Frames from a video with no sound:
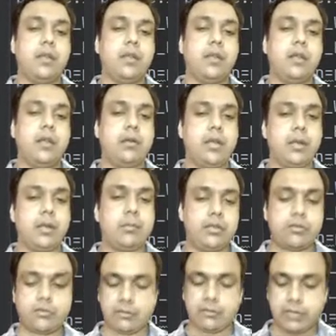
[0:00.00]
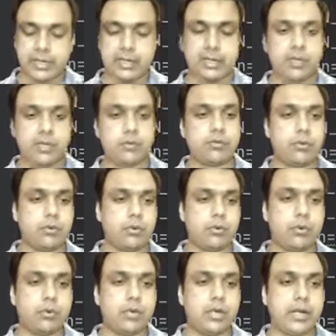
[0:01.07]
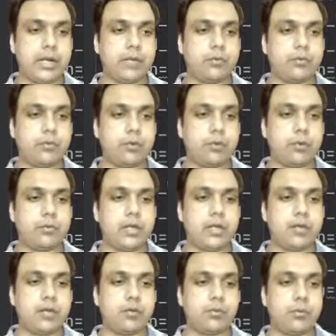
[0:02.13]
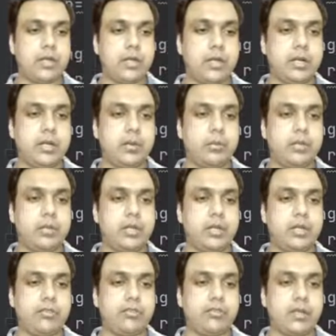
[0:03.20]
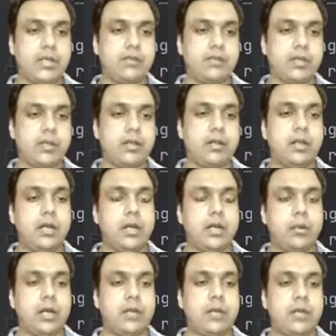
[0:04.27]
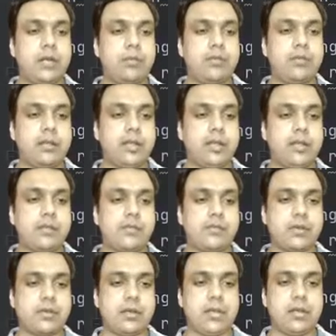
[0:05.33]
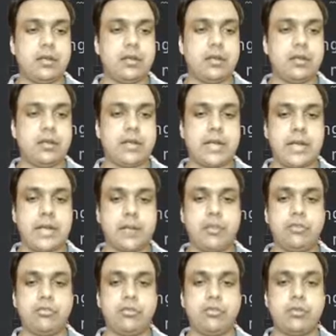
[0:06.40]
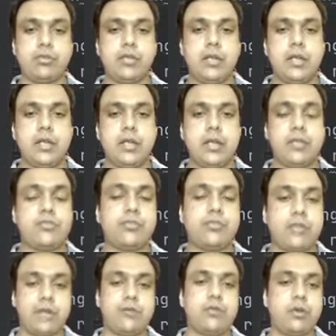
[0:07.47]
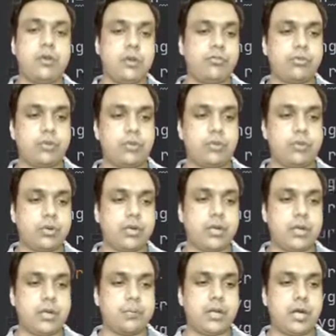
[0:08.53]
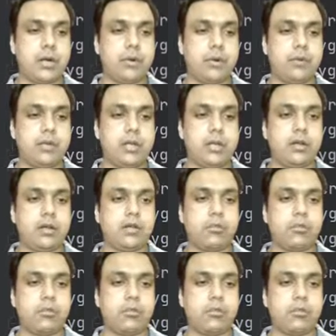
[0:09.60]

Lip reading: Now let me just write down some lines of code over here. So we are done with initializing it, we are done with setting the screen dimensions. It's time for us to come down over here.